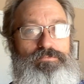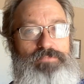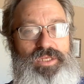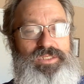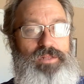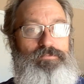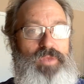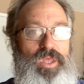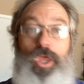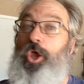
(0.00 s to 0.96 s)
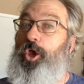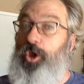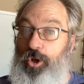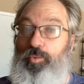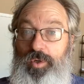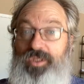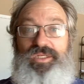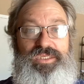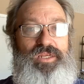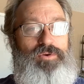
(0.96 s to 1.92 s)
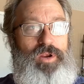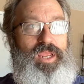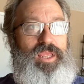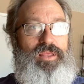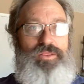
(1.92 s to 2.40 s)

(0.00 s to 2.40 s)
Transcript: Muslim who would disagree.